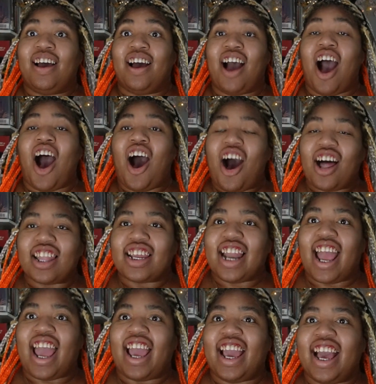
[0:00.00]

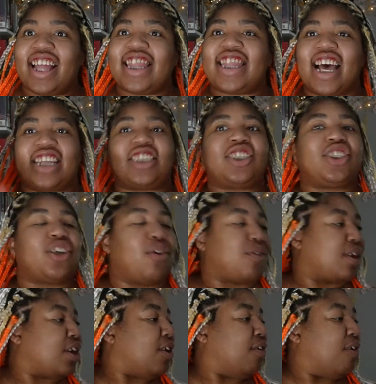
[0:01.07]
Holiday, that's so
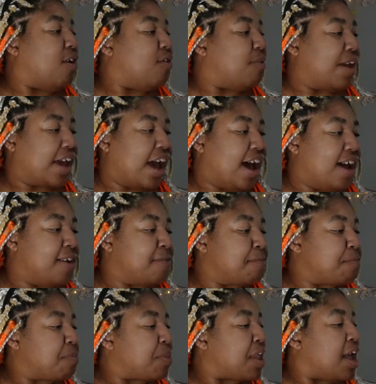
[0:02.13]
cute. Oh my god.
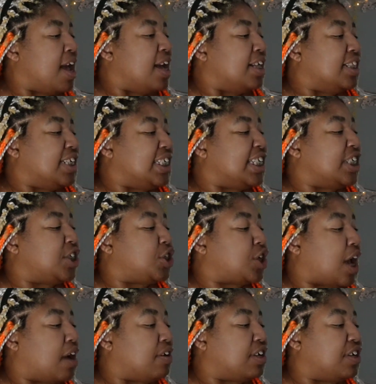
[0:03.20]
Lyndon's
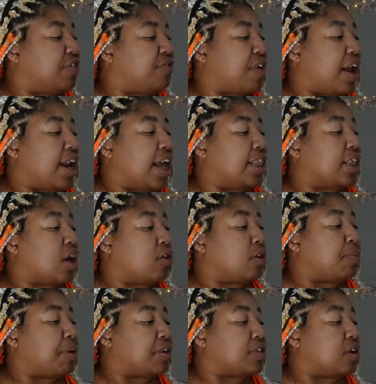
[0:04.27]
childhood friend and the only
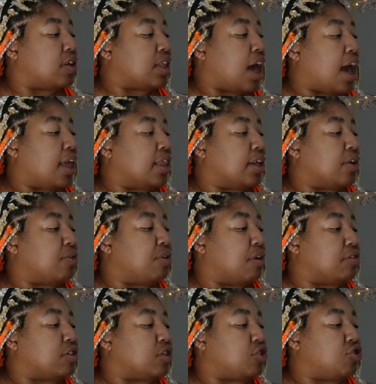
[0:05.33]
person on the island who
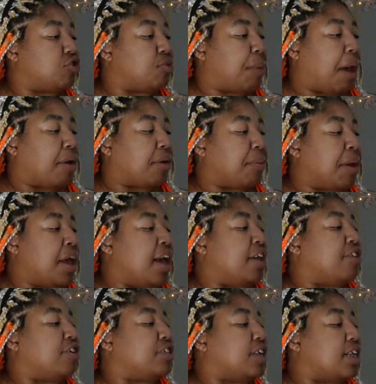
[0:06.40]
knows the truth about him.
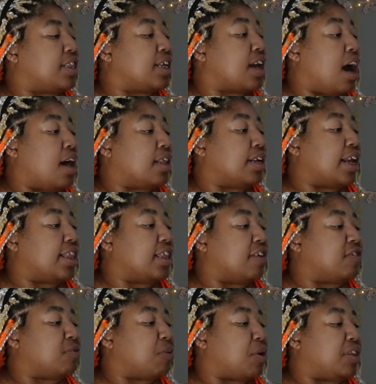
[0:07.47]
There's nothing Holiday
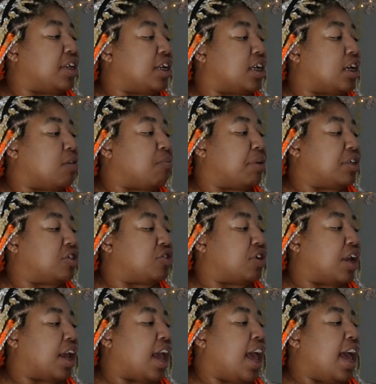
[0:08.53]
loves more than a good
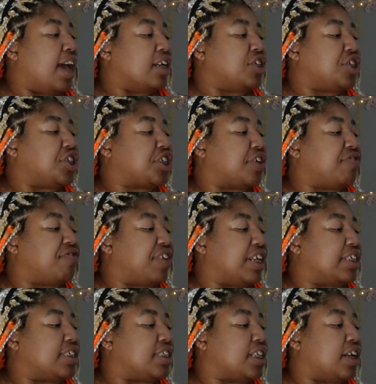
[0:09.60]
mystery, and she's
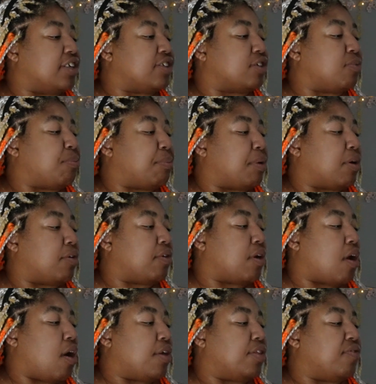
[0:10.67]
convinced there's a murderer
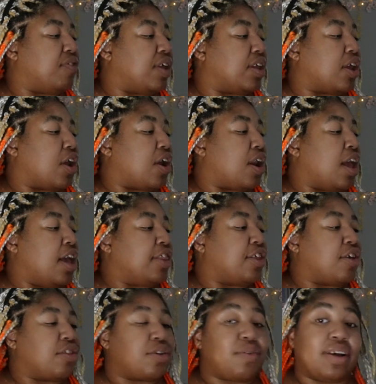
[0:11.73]
on the vineyard.
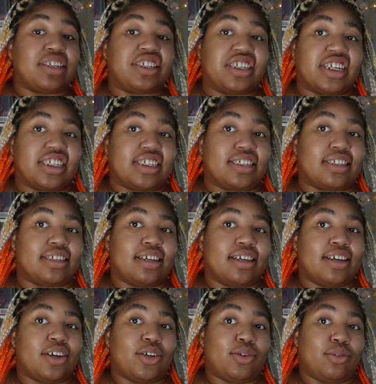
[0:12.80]
The only question is,
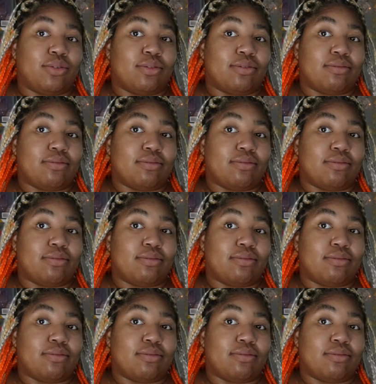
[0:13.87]
who?